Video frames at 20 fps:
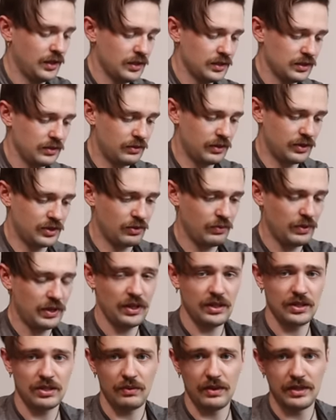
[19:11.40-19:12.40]
So what, should
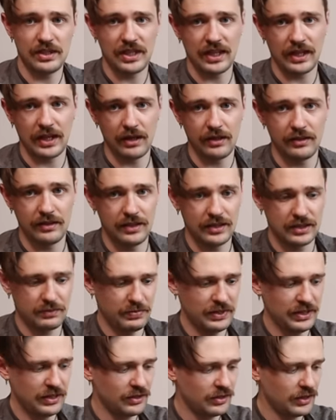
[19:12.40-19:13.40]
we, should we check out the
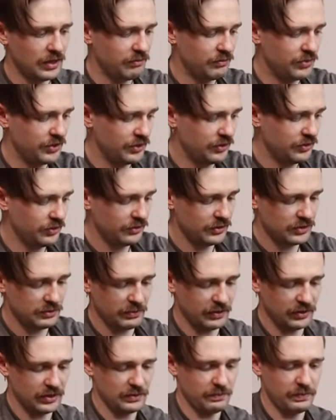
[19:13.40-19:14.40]
speaker? I'm pretty curious
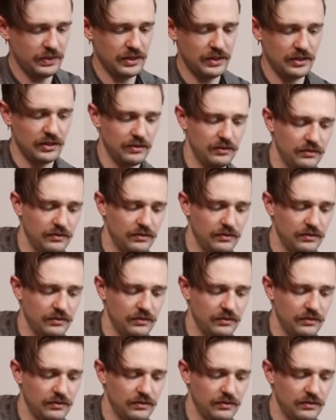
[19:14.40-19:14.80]
about the speaker.